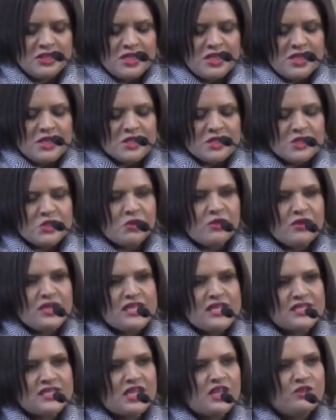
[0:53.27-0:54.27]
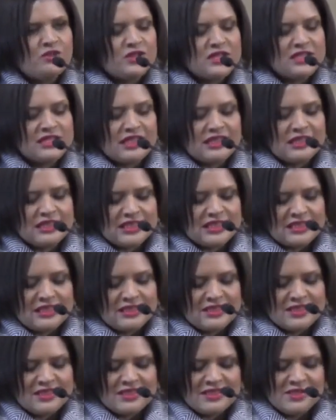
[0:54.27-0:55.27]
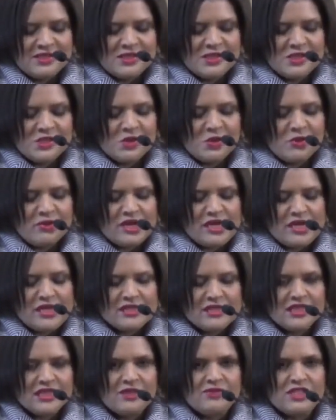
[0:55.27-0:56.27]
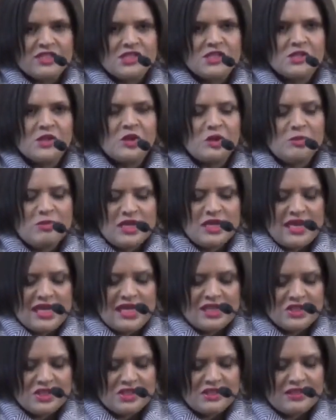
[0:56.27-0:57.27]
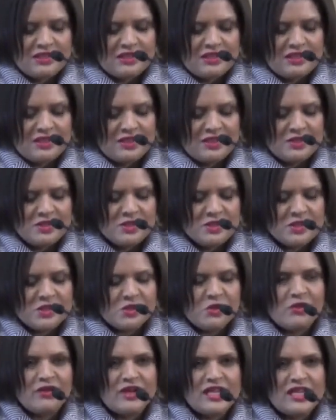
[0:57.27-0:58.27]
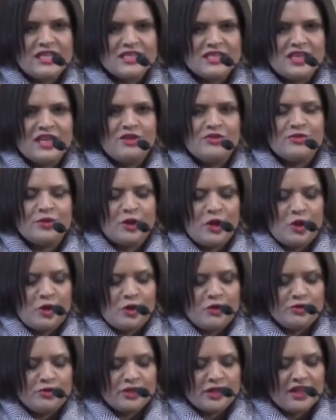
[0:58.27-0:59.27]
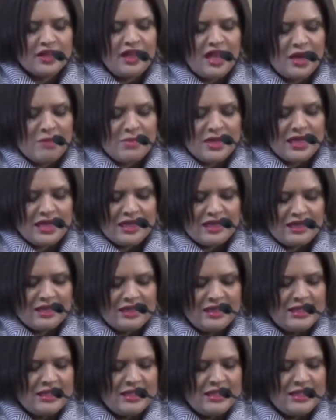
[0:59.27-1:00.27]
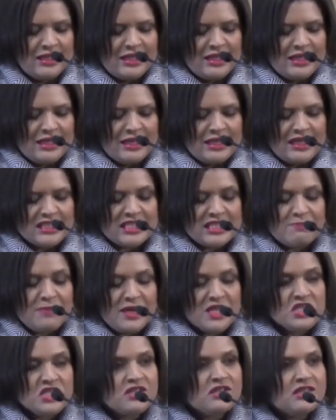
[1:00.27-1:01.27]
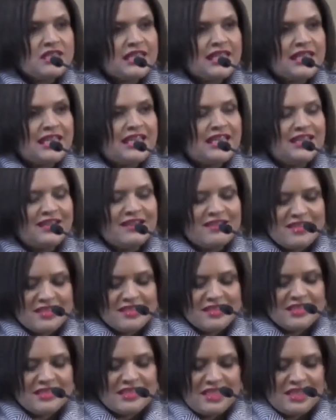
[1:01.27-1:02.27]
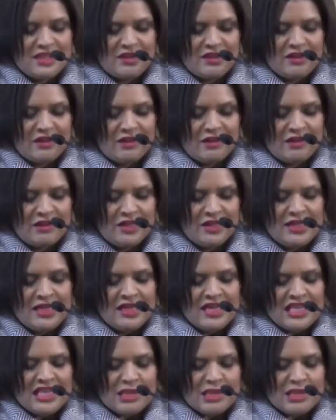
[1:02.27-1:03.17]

stories of resilience, stories of determination, stories of overcoming, especially in this year, the